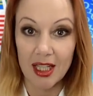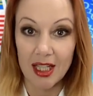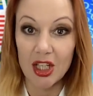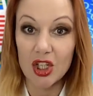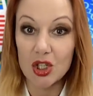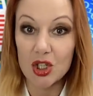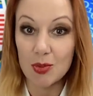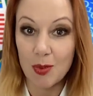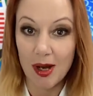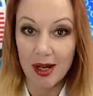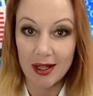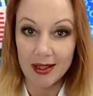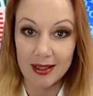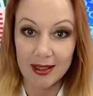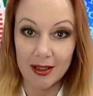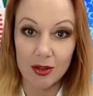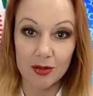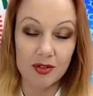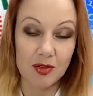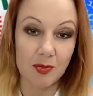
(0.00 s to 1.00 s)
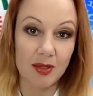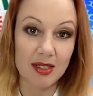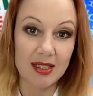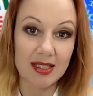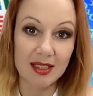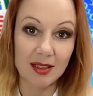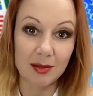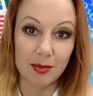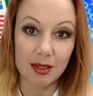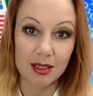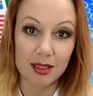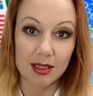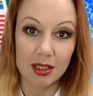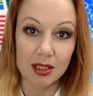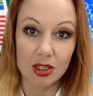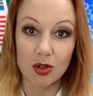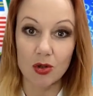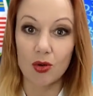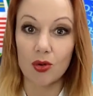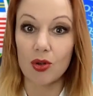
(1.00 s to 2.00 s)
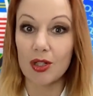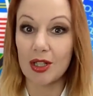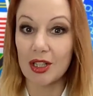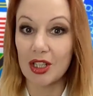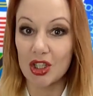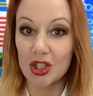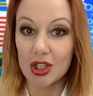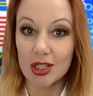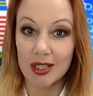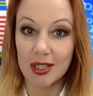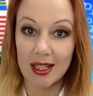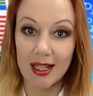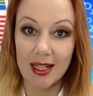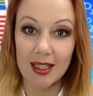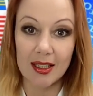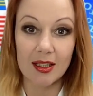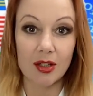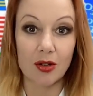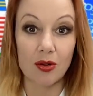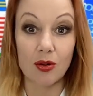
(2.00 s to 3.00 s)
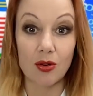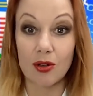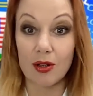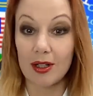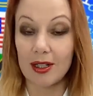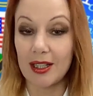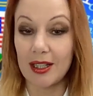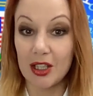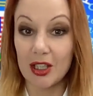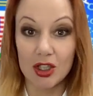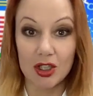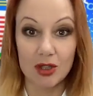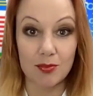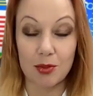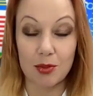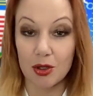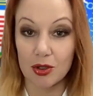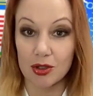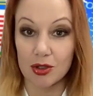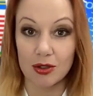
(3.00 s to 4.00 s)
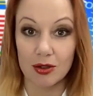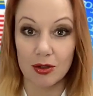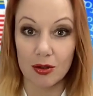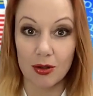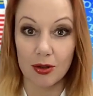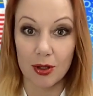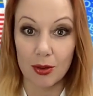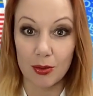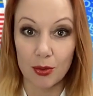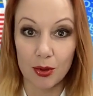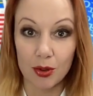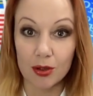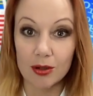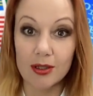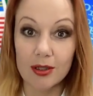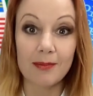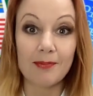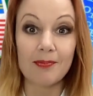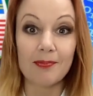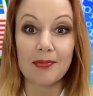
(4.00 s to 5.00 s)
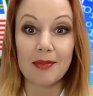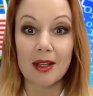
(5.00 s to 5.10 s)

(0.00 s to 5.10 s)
each partner of spacad business, or each client, or each person on the world,